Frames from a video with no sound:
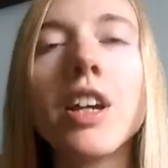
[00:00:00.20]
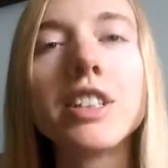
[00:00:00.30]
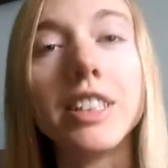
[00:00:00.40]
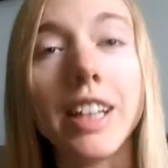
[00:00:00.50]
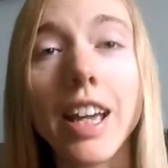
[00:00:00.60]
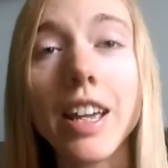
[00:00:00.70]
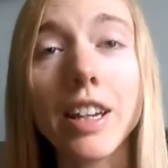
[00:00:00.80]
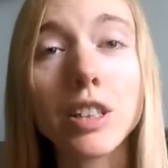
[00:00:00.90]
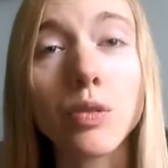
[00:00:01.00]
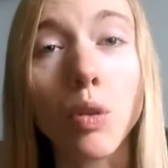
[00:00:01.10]
Today
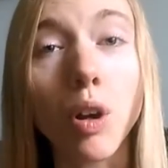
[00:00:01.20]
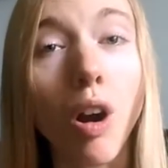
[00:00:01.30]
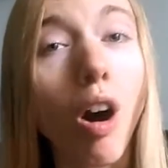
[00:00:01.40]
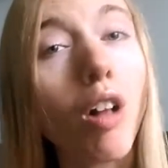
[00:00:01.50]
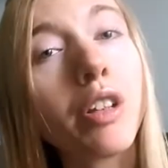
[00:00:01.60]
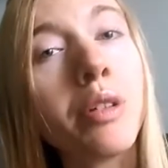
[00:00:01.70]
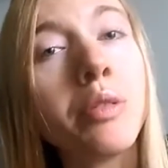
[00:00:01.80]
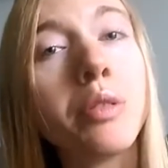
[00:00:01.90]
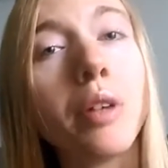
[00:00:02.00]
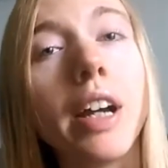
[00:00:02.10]
is for all you
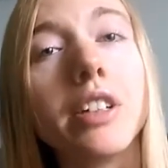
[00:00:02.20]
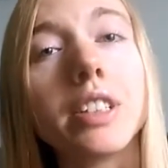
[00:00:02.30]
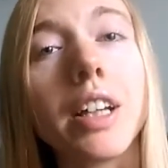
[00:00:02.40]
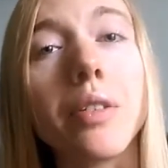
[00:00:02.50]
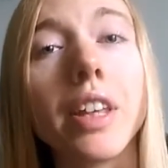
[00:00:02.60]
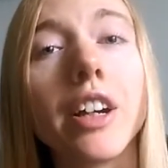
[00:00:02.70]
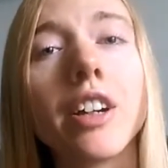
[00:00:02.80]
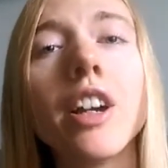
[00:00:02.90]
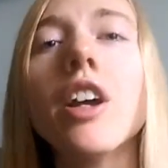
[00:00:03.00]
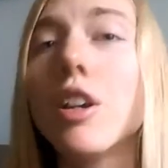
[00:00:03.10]
new writers out
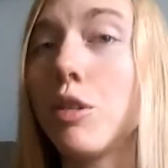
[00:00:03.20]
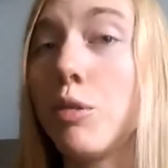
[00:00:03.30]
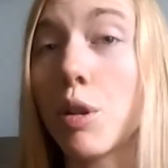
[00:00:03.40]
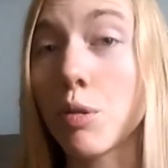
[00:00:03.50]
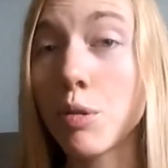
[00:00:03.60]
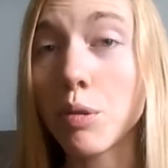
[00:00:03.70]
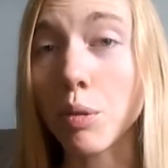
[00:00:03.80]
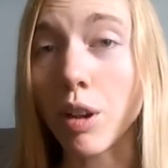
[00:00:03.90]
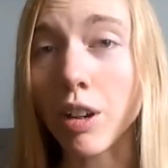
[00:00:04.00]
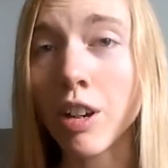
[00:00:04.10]
there. You know who you
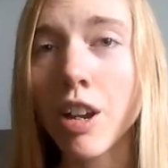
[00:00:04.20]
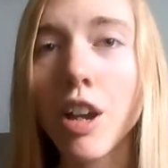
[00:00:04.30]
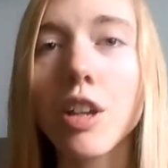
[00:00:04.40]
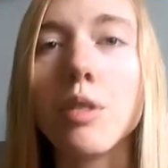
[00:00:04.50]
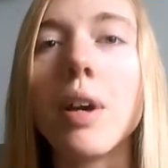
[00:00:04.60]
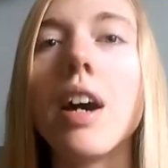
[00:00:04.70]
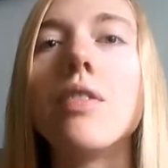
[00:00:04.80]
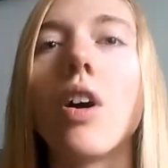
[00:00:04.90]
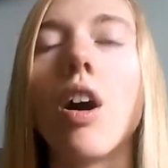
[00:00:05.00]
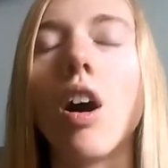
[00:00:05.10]
are. You
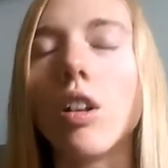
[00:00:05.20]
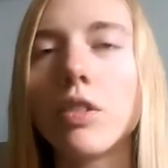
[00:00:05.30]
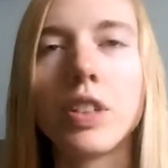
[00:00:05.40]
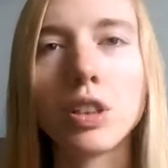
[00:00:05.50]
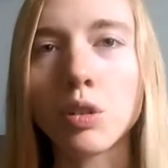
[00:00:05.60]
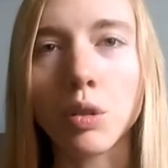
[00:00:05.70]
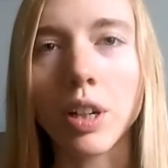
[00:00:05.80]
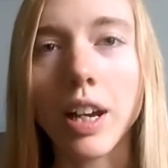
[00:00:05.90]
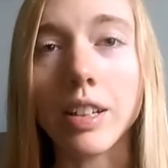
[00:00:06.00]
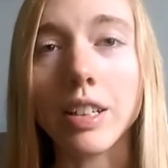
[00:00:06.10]
have all of these
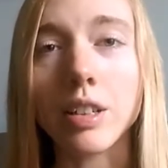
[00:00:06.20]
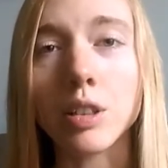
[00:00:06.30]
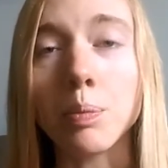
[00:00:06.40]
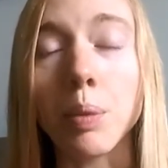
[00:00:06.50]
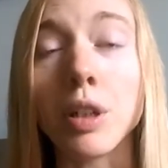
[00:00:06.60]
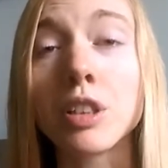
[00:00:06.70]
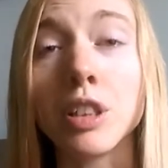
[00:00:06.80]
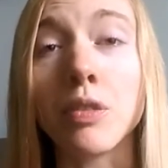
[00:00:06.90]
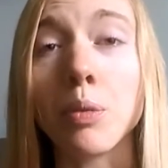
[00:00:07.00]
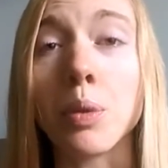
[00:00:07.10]
story ideas
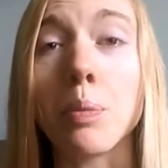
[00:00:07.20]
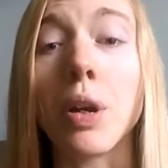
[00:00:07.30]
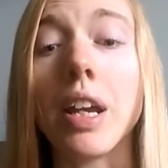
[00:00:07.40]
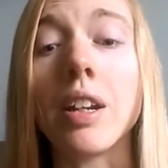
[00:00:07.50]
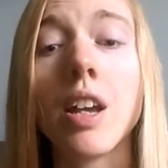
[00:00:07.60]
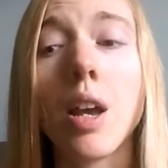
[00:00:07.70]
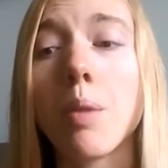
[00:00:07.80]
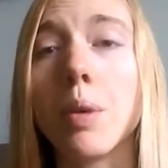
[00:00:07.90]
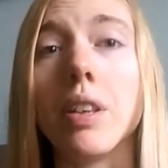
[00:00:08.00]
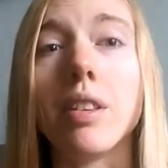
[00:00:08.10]
bursting from your brain,
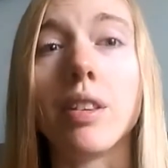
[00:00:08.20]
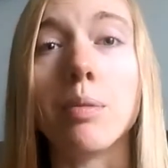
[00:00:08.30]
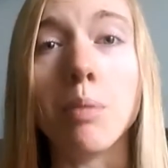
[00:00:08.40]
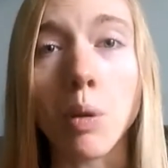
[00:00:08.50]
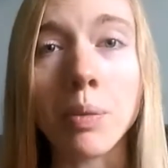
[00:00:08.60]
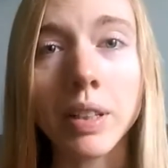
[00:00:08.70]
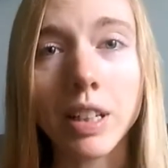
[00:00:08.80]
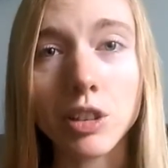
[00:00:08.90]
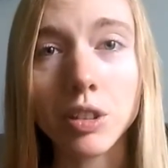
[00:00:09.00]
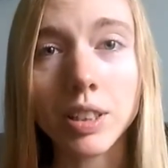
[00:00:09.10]
but the moment
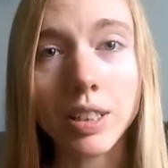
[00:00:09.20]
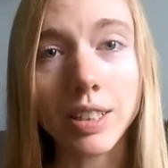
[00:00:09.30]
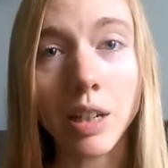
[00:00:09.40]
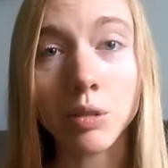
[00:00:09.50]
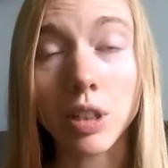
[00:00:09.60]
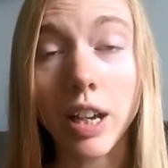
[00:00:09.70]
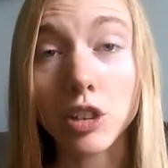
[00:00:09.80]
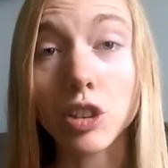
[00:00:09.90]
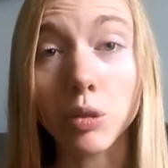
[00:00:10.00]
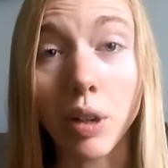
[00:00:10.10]
that you sit down to
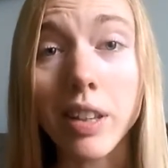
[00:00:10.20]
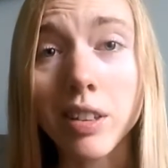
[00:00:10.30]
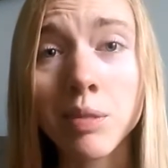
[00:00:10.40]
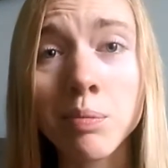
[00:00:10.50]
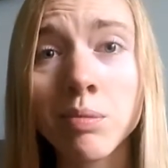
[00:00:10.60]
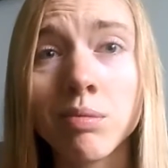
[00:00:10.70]
actually write them,